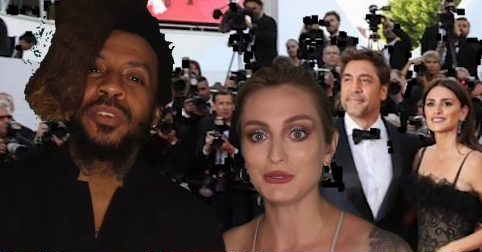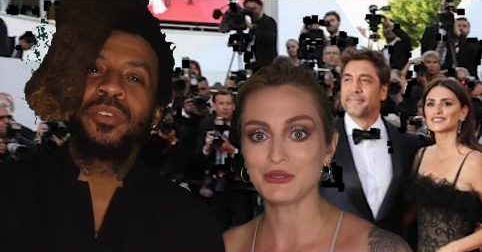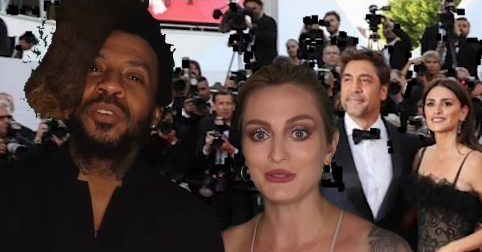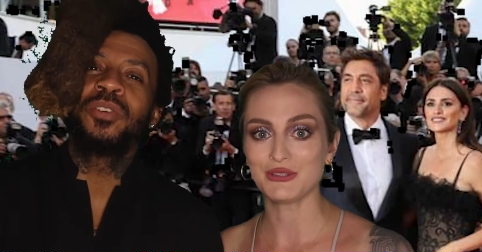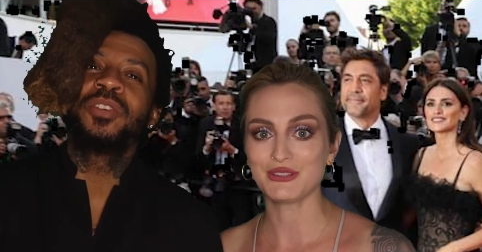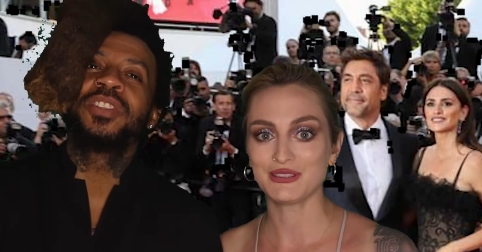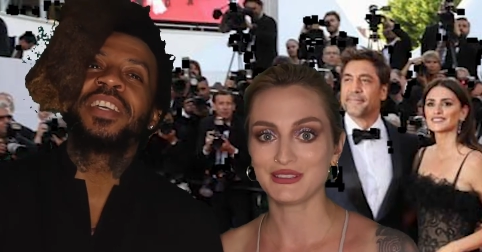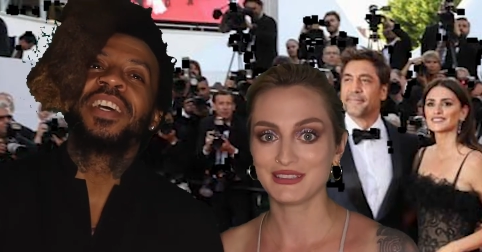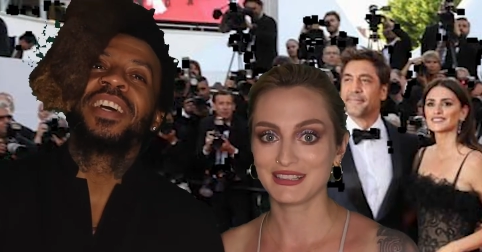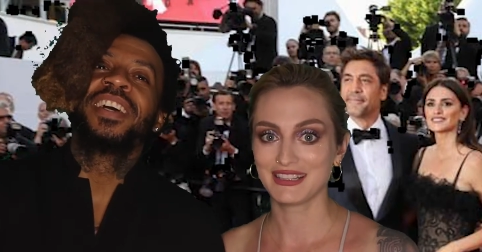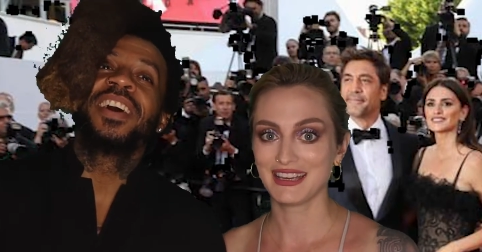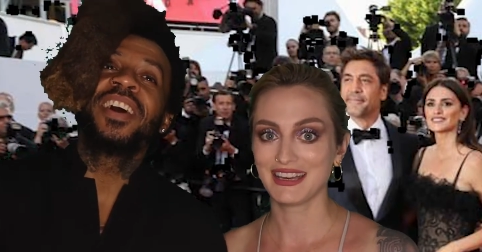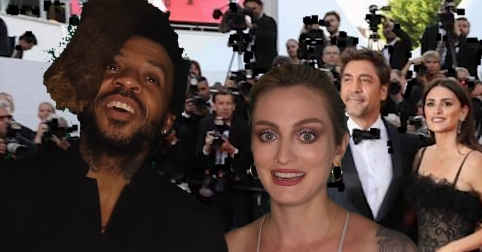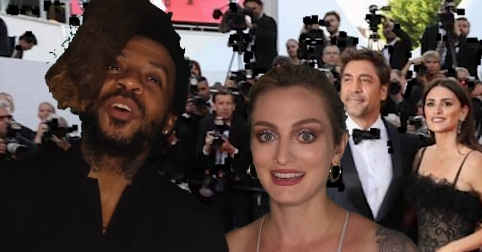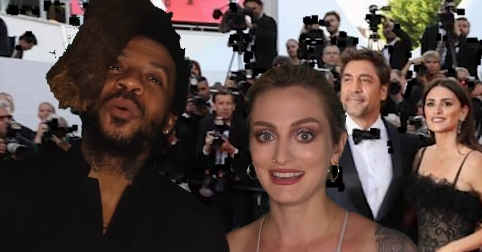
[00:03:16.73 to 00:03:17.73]
Speaker 1: Cruz. Cruz.
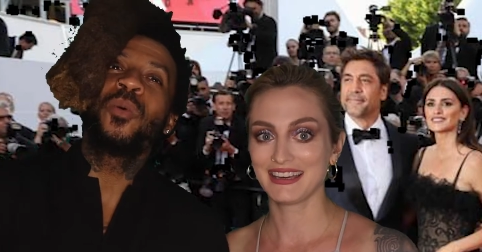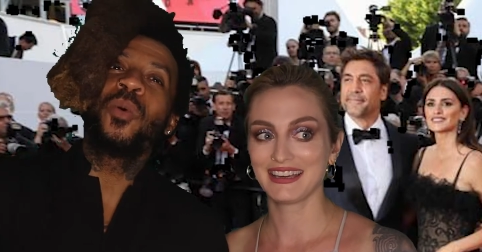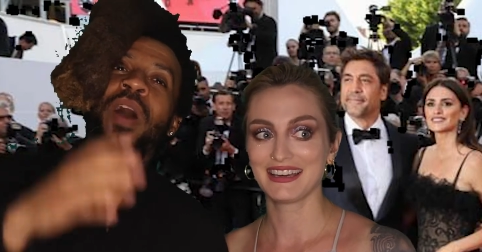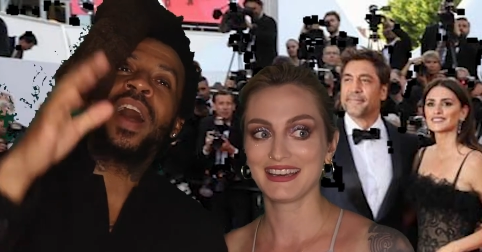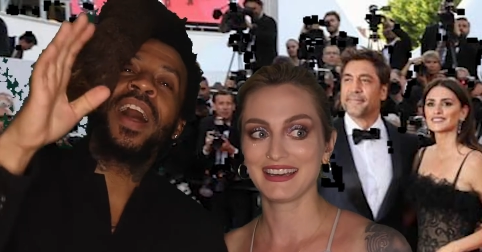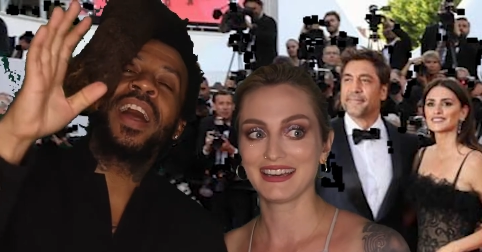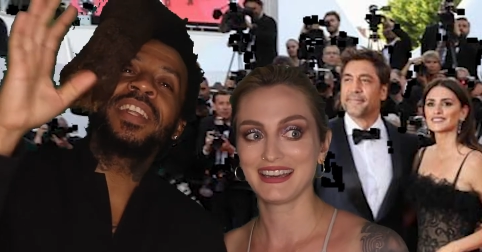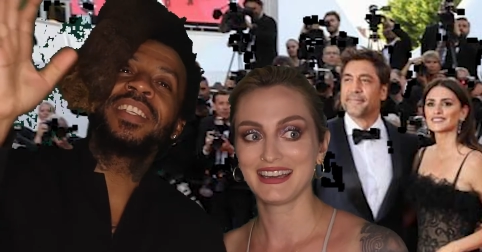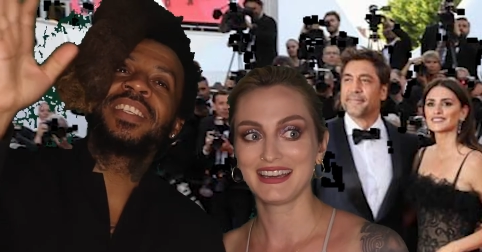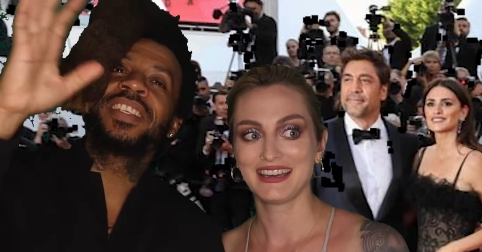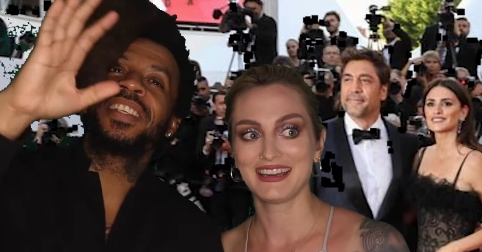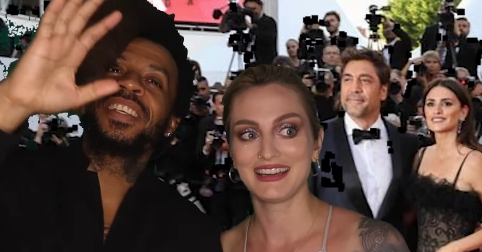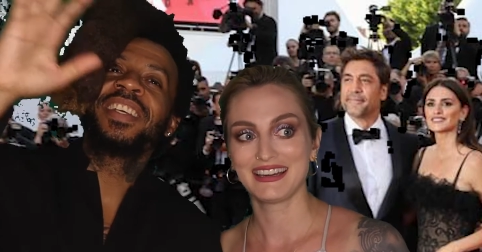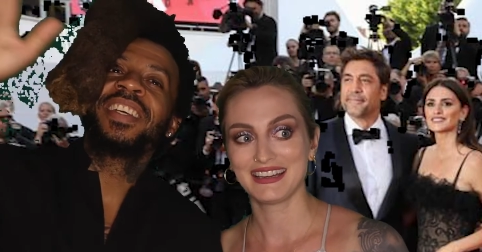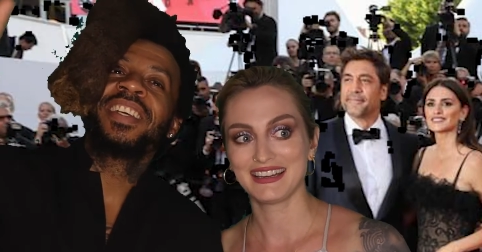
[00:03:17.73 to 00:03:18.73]
Oh, what?
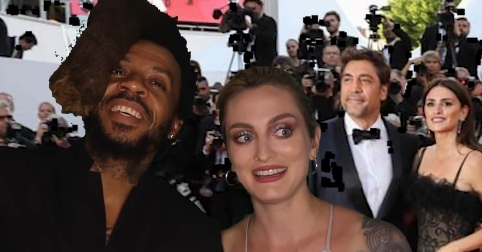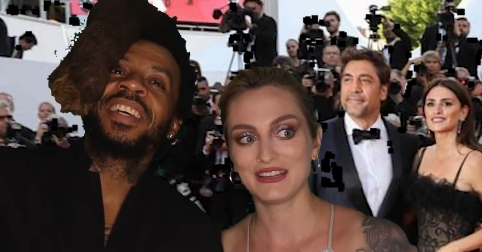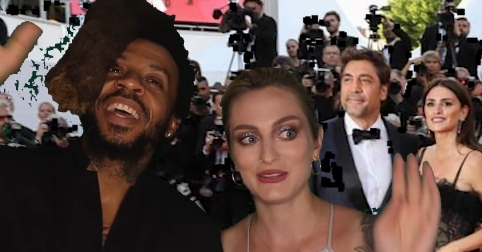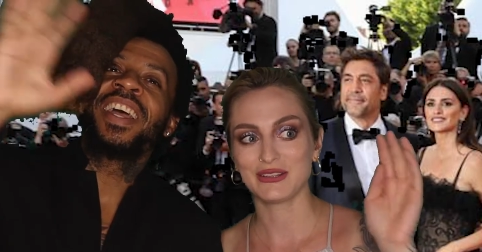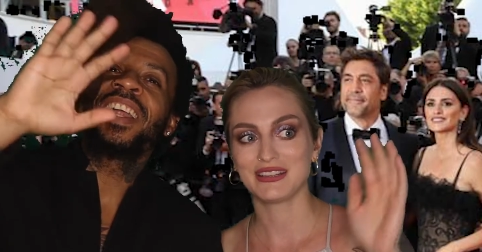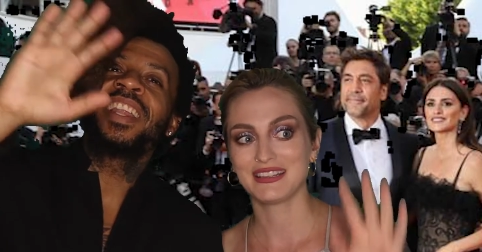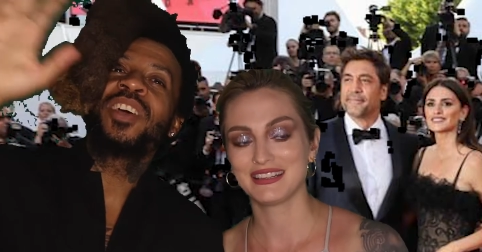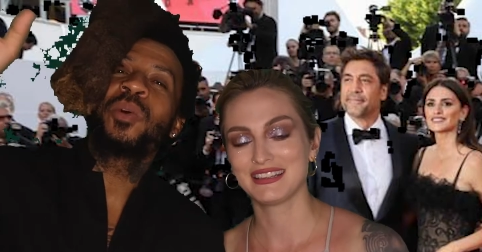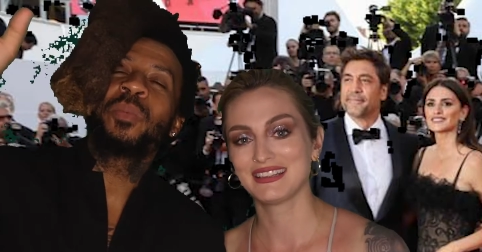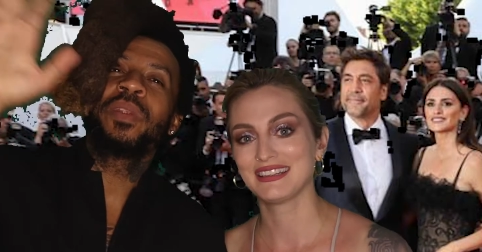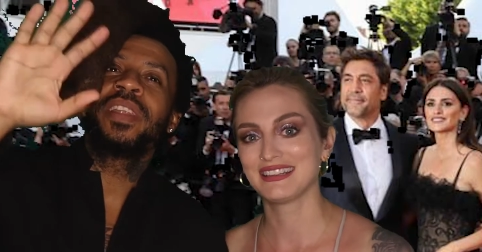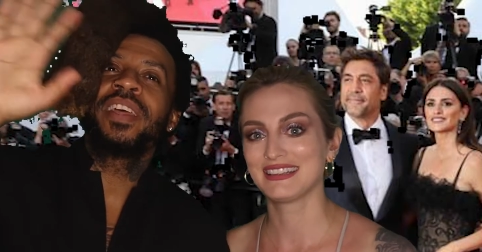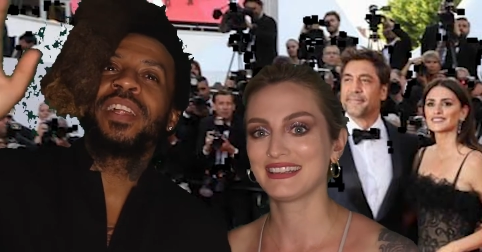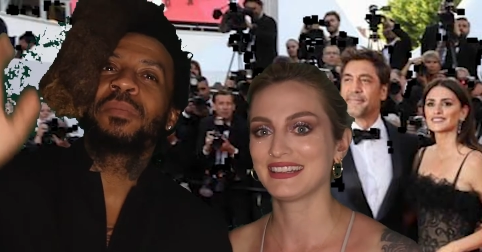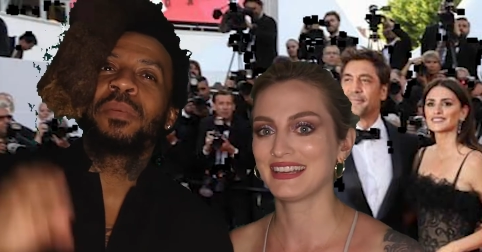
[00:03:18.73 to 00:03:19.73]
Hello,
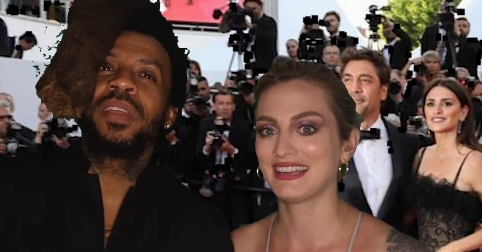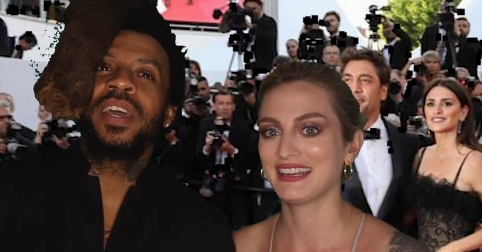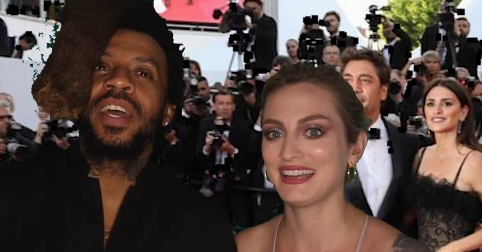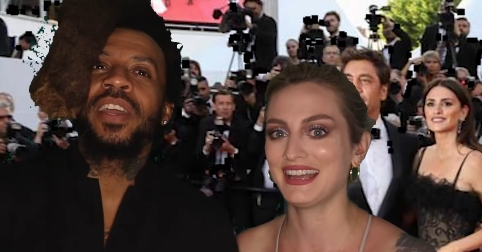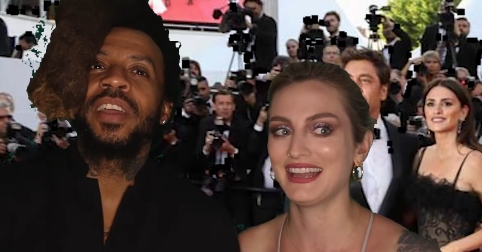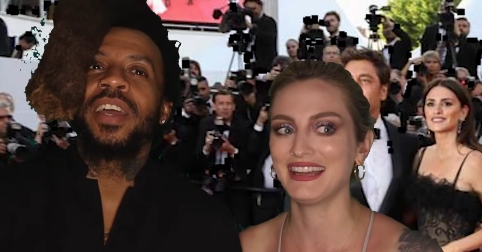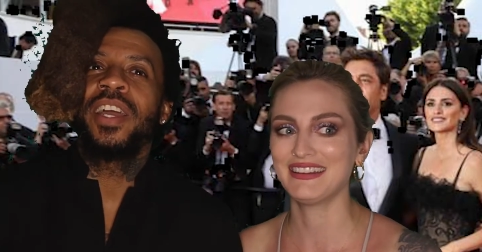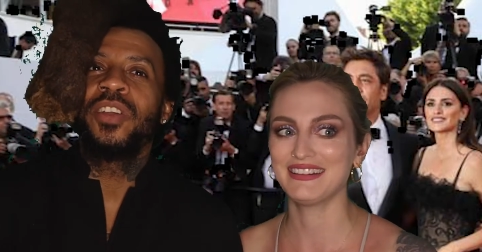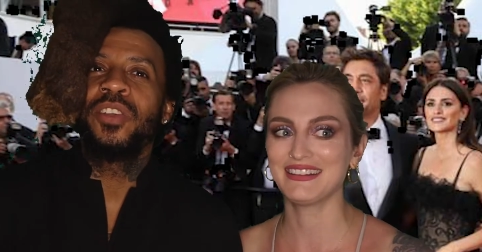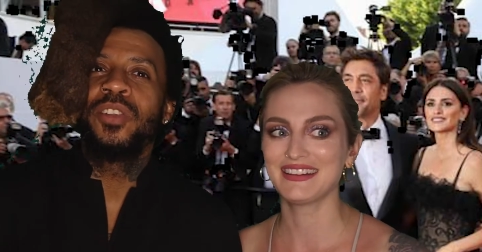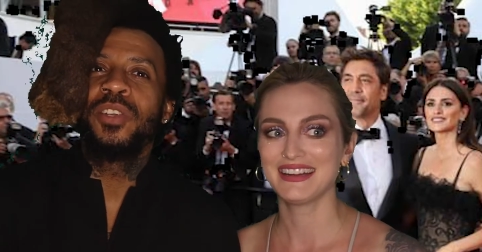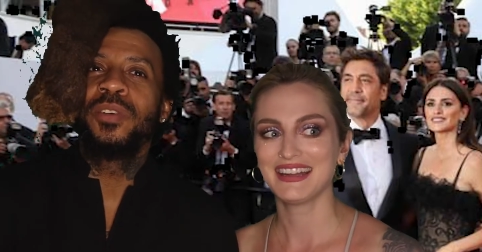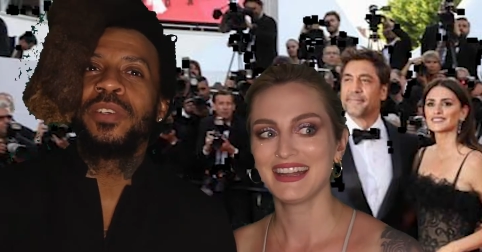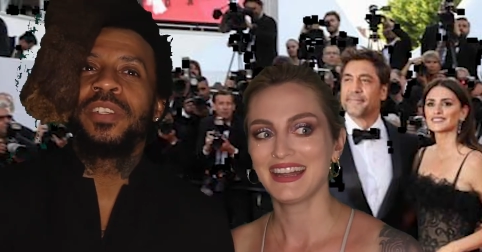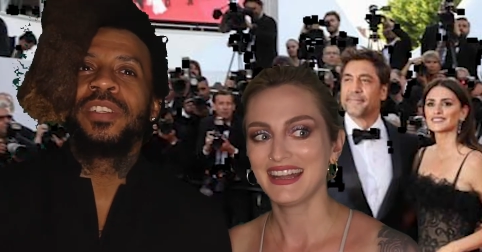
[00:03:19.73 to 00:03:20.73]
Penelope. How, how are you
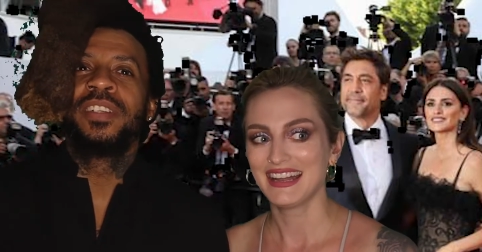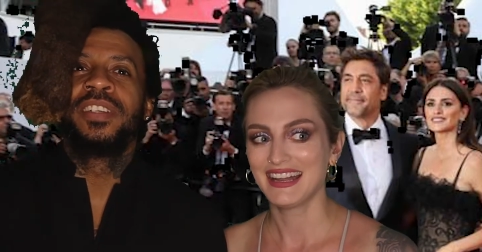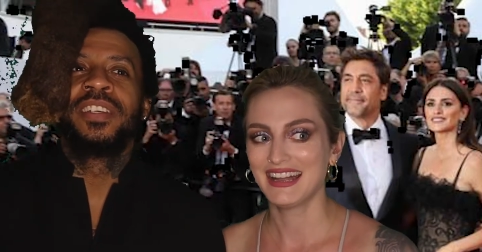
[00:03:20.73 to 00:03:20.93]
doing?